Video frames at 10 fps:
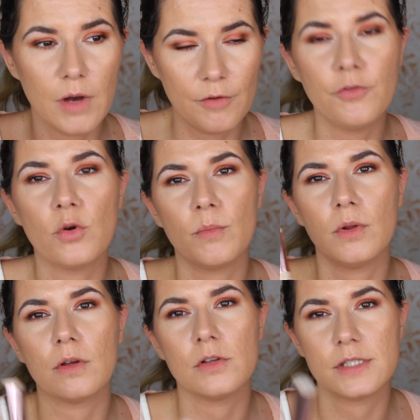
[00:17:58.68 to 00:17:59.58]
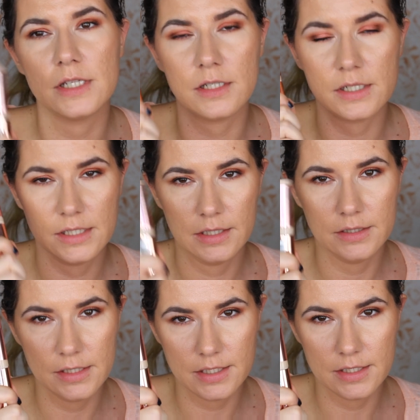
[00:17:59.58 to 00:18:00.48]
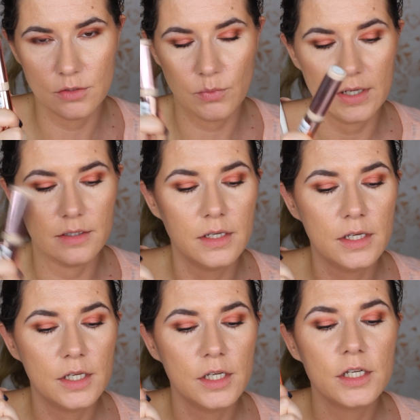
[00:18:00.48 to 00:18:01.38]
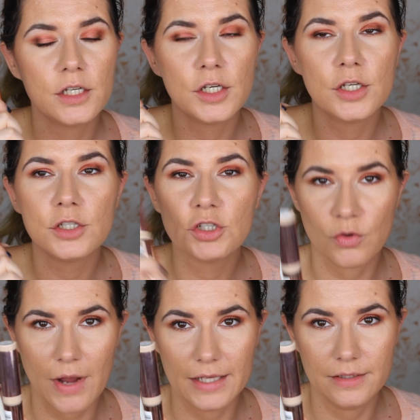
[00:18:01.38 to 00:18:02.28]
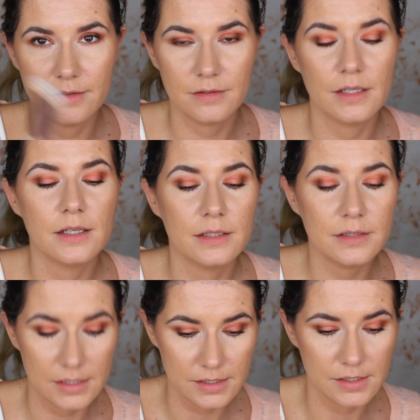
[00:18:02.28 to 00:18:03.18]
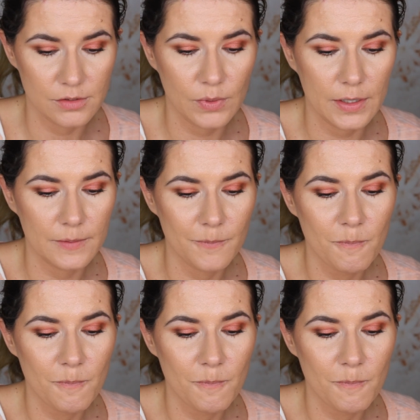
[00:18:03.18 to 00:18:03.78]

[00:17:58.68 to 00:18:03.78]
affordable concealer this is the one try it this is the one